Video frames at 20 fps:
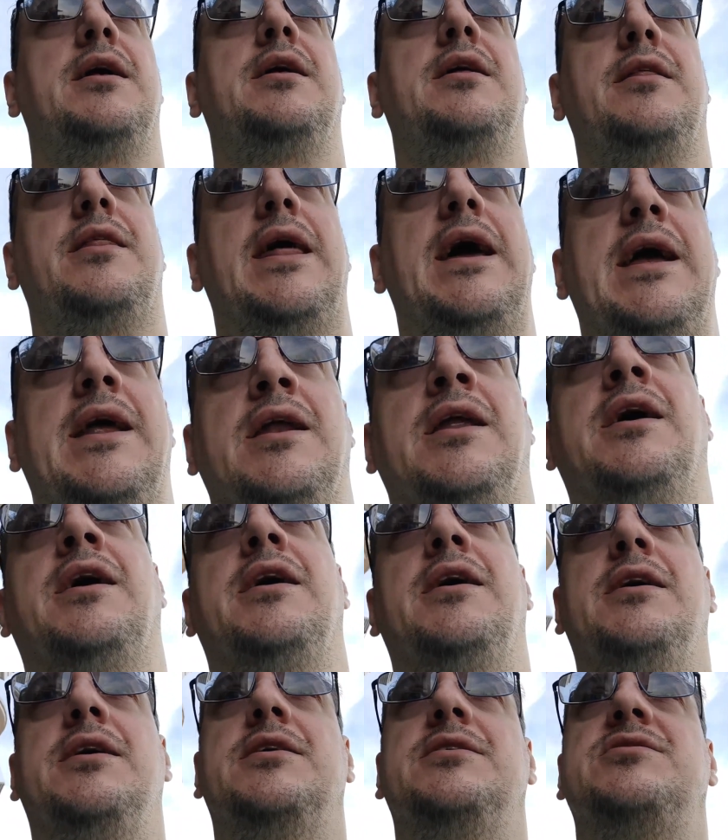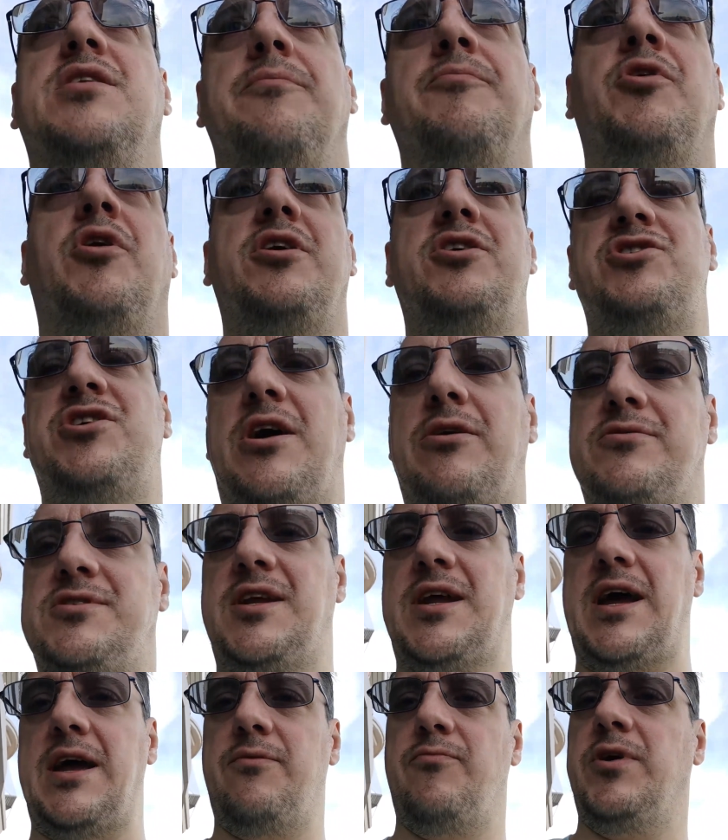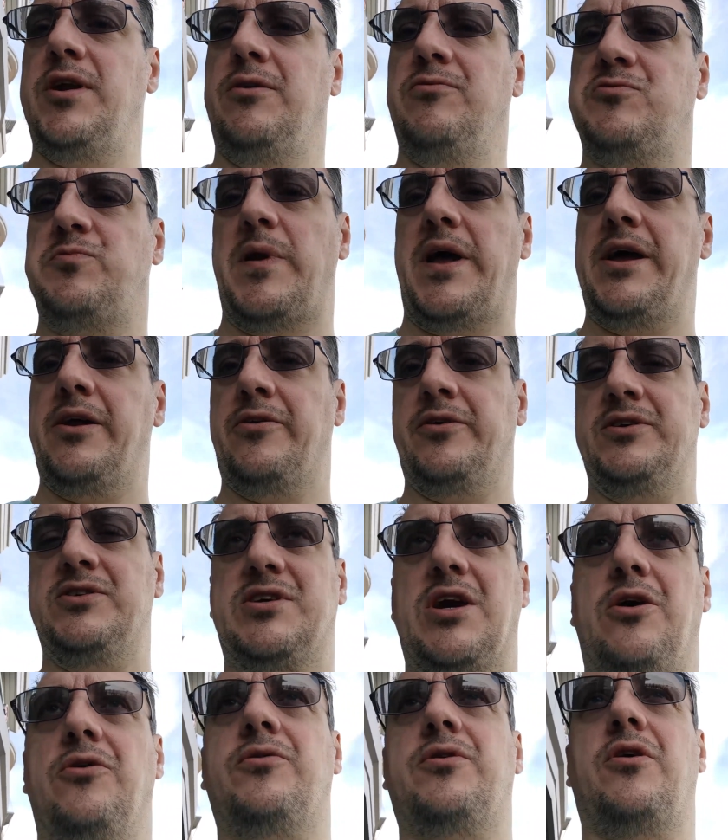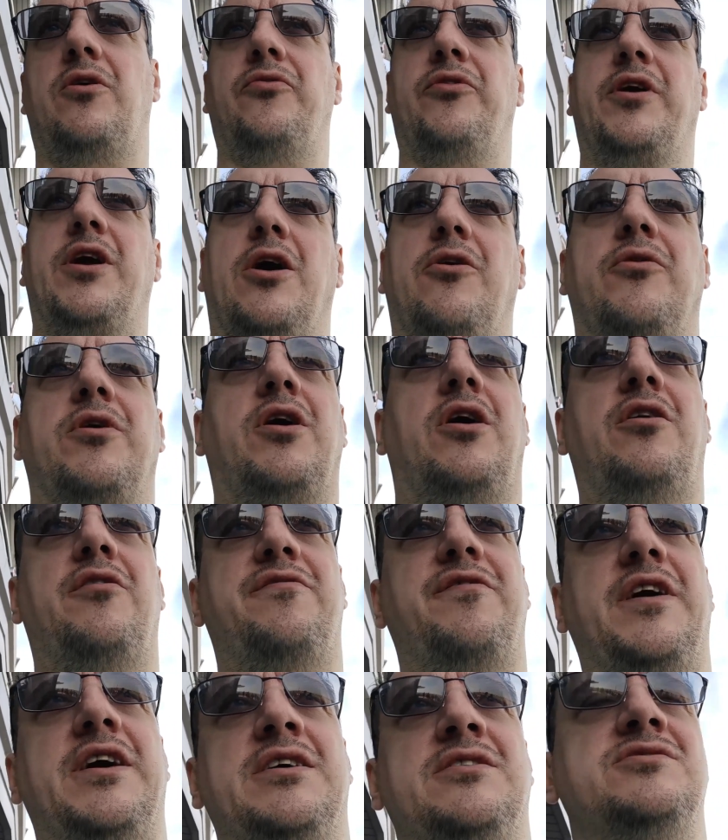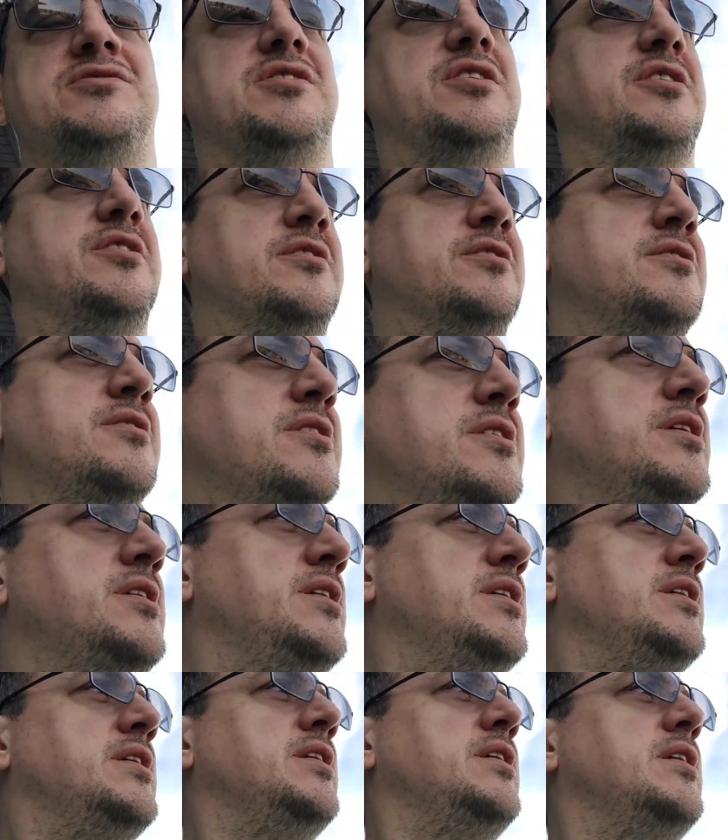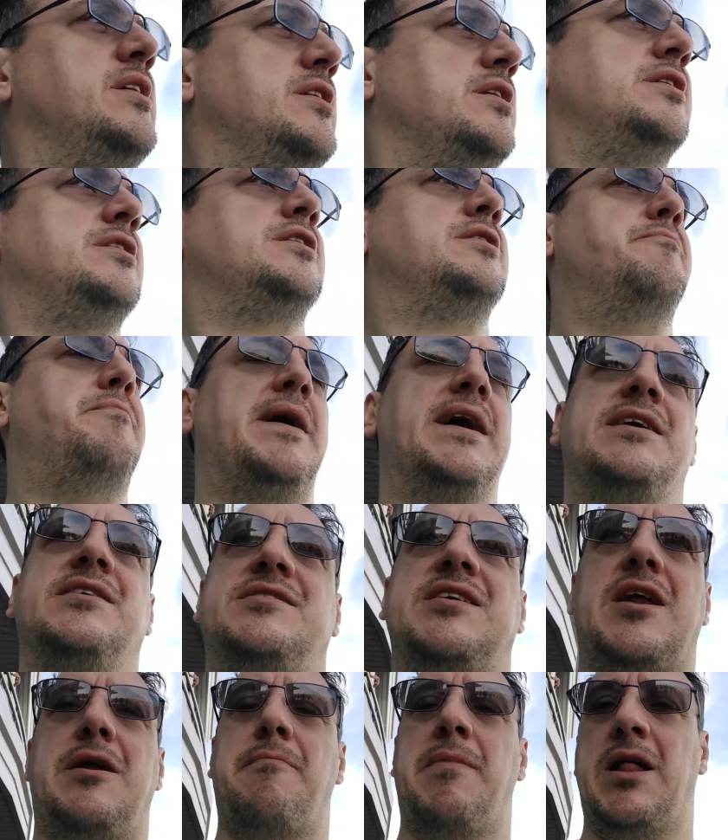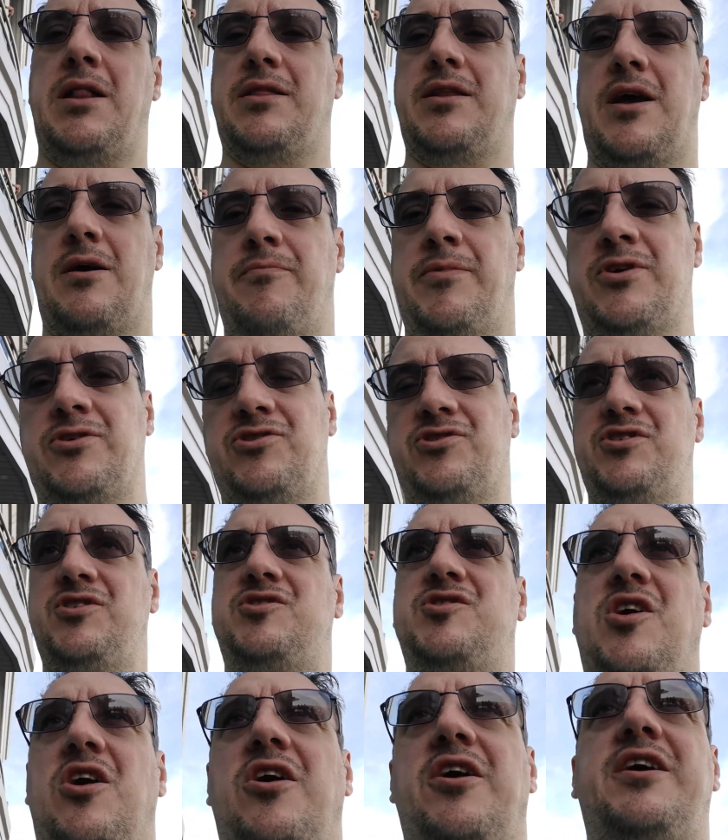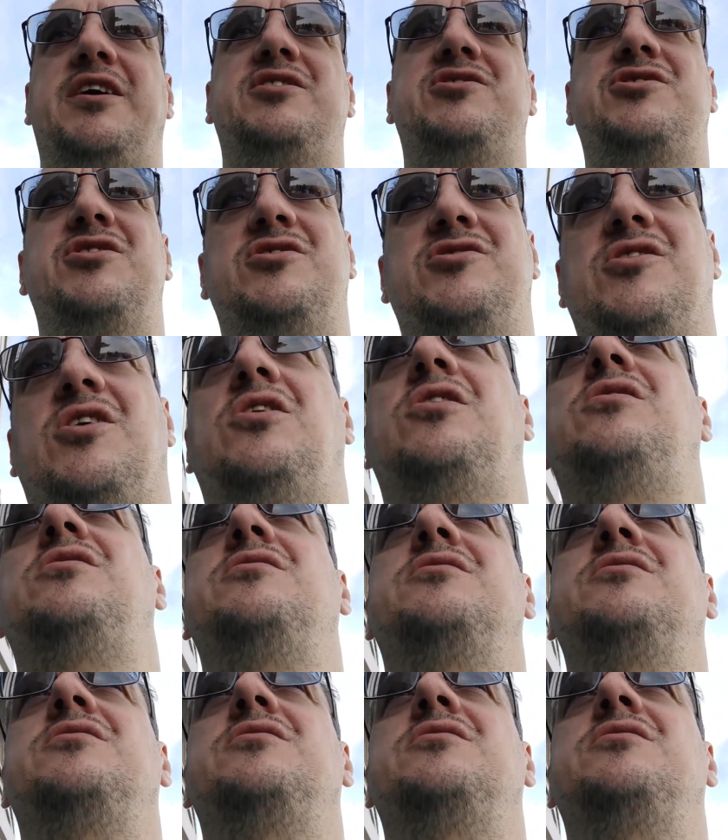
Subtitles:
Then some guy shouted at him when he was playing on the go-kart things, and Becca's had a meltdown because she's tired, she's hot,